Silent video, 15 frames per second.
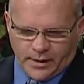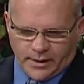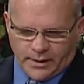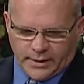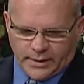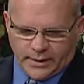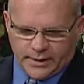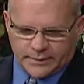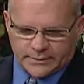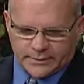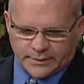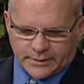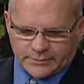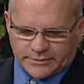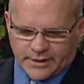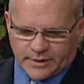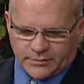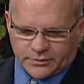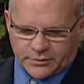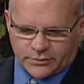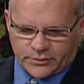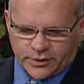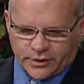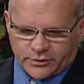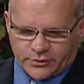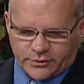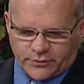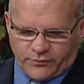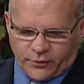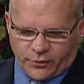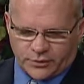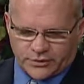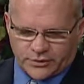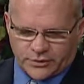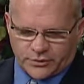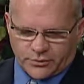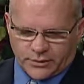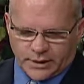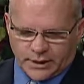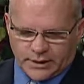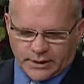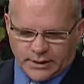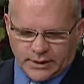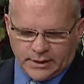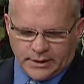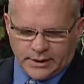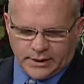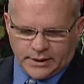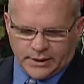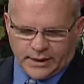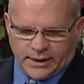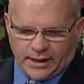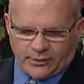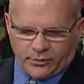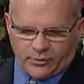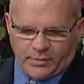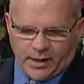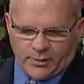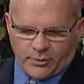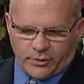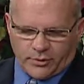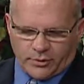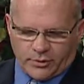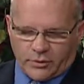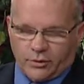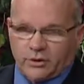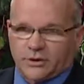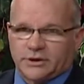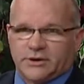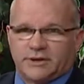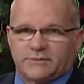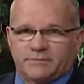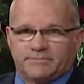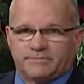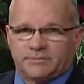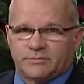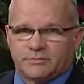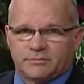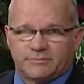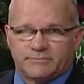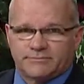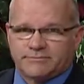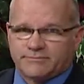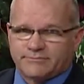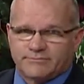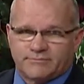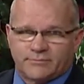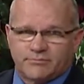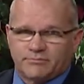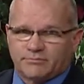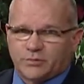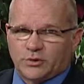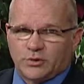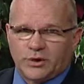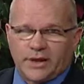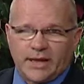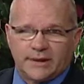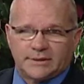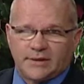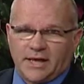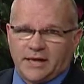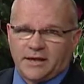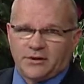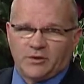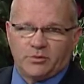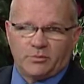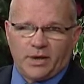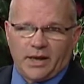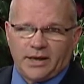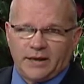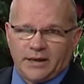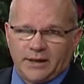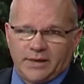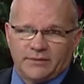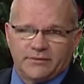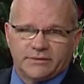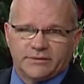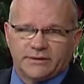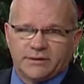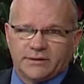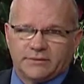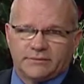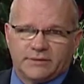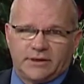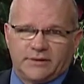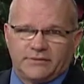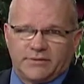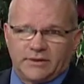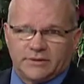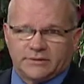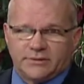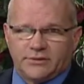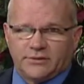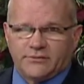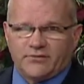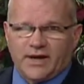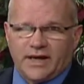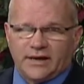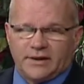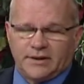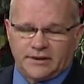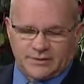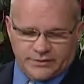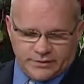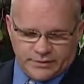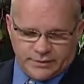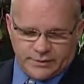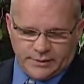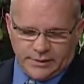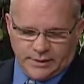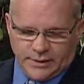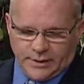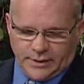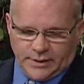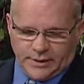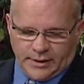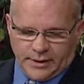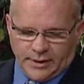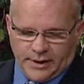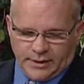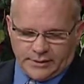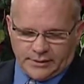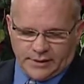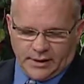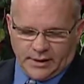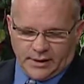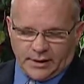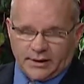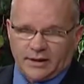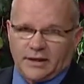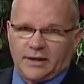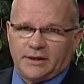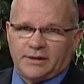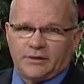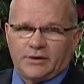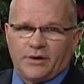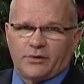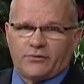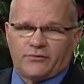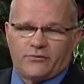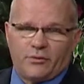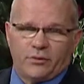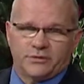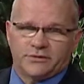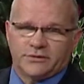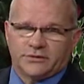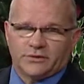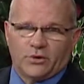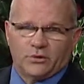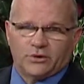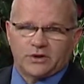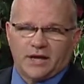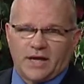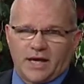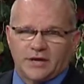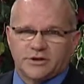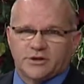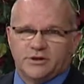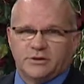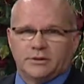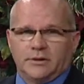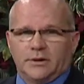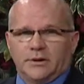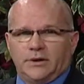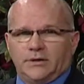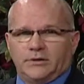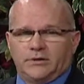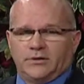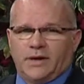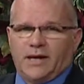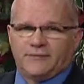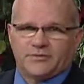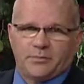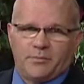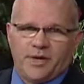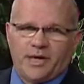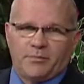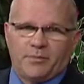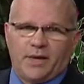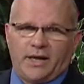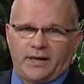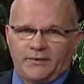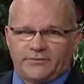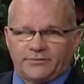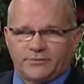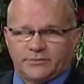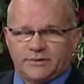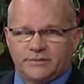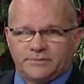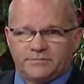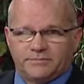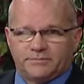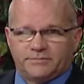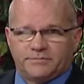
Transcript: and I was able to read her divorce decree. And I remember, of course, she's good at taking your money and giving it to the Vikings. And again, another forced association. You have to pay money to